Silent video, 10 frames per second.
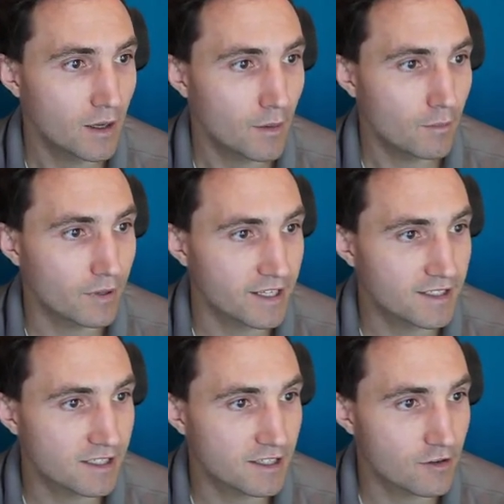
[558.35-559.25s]

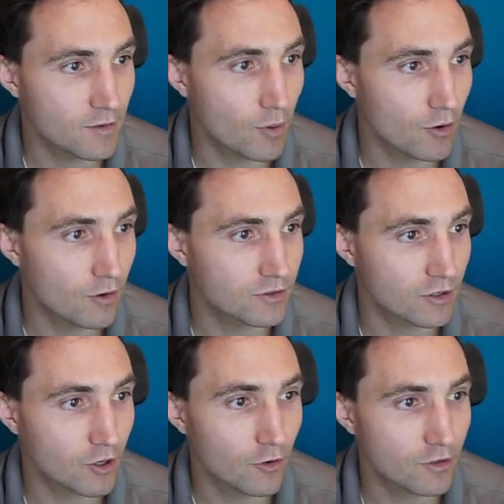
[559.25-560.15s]
Places near the poles are
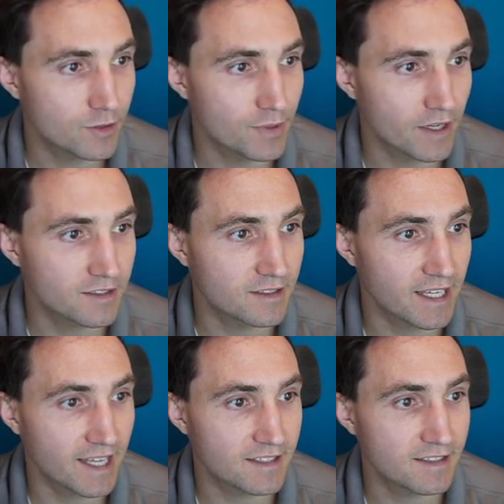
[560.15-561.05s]
coldest because they
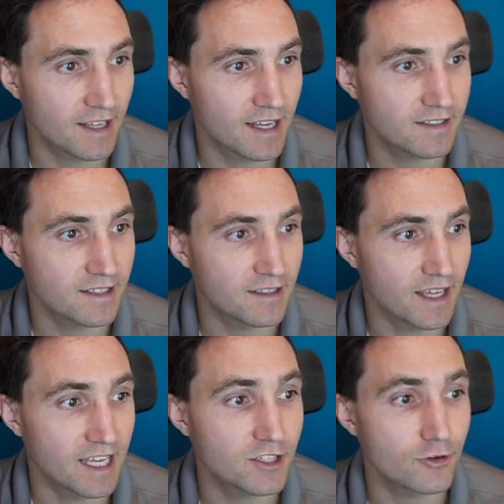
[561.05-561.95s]
get slanted,
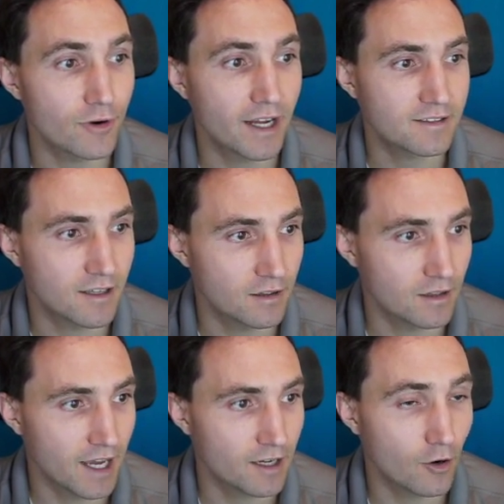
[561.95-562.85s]
indirect
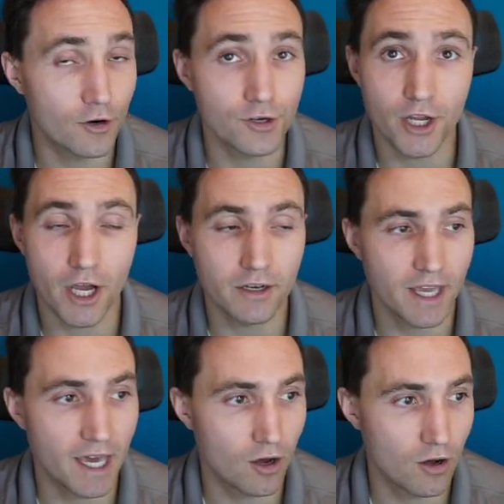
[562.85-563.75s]
sunlight, or none
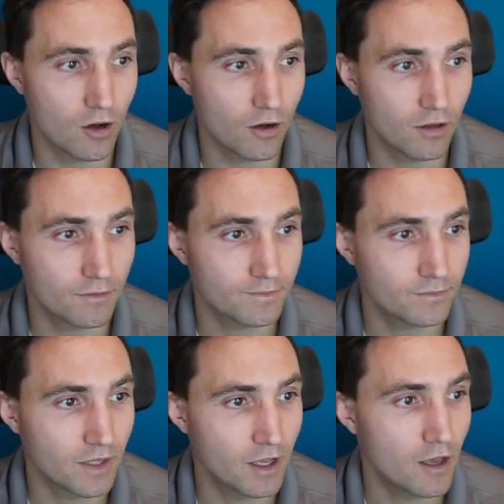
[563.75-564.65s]
at all
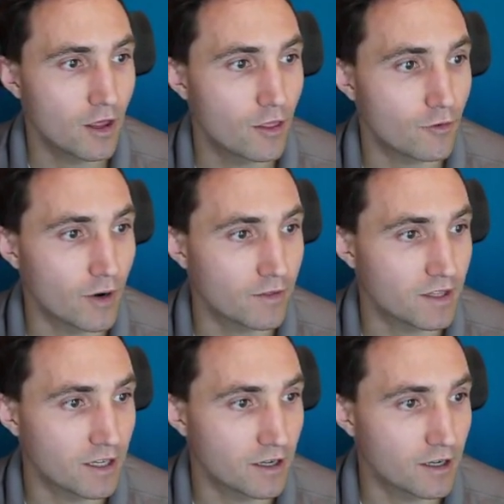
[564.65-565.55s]
throughout the
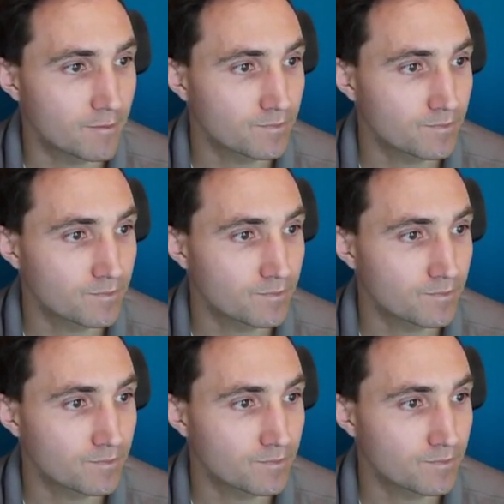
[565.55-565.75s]
year.